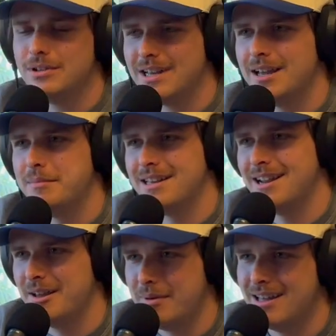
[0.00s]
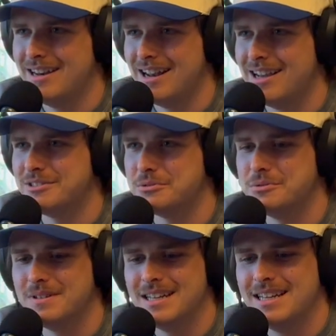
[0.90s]
timing an iPad in high
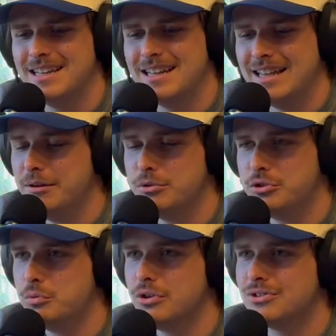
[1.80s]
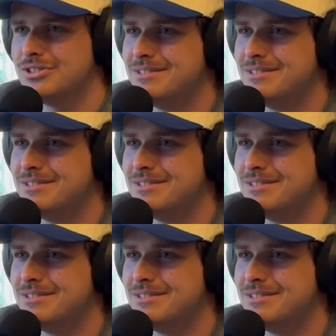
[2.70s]
school, and it was the worst.